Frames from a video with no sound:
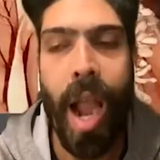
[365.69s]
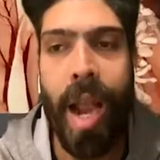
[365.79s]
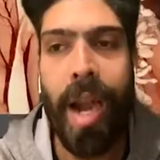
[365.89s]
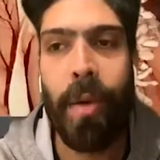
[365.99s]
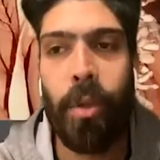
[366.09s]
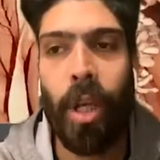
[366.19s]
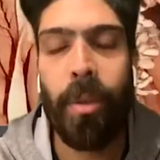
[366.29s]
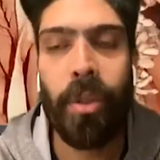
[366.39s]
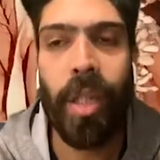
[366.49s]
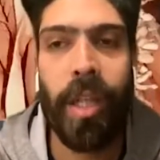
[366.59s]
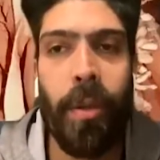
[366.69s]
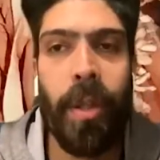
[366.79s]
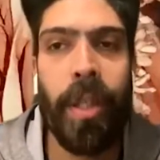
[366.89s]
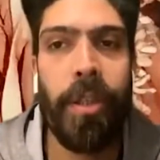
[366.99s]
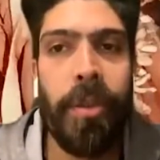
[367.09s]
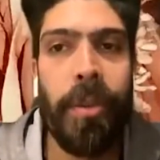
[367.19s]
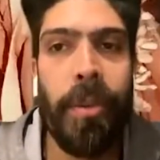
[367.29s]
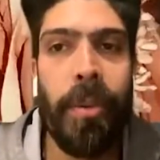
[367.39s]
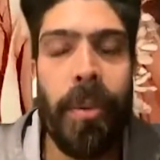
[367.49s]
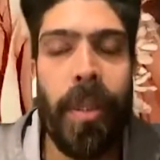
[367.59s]
And it was almost like going
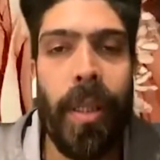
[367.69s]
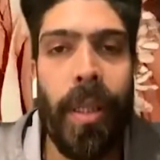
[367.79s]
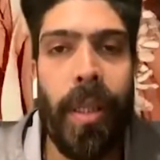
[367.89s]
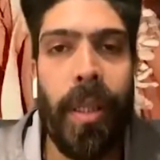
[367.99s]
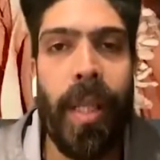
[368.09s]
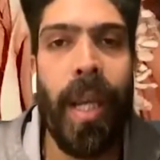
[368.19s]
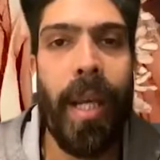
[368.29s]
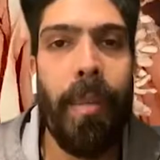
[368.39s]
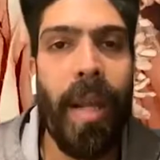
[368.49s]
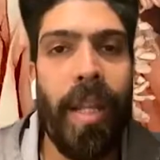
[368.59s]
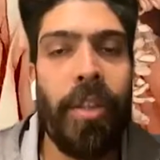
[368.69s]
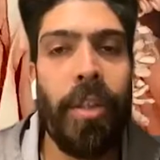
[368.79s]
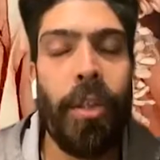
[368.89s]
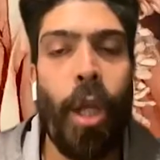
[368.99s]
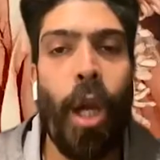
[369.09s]
into the headmaster's